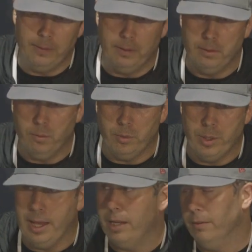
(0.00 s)
and
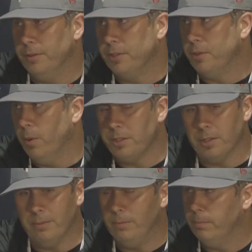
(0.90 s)
we handled the
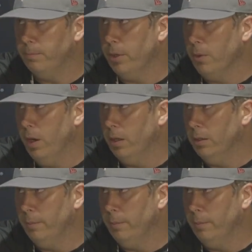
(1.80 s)
situation pretty well.